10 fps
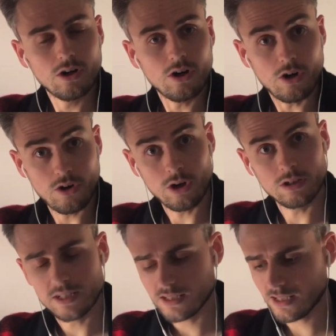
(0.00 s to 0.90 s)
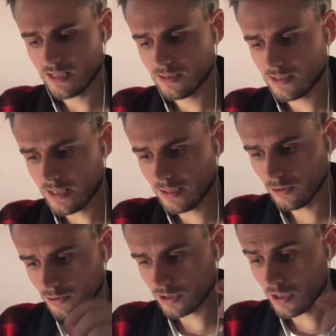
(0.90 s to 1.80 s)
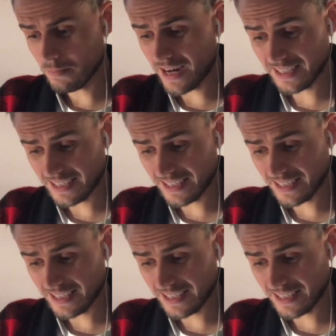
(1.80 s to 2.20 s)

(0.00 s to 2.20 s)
on all of these scenes. And I looked and my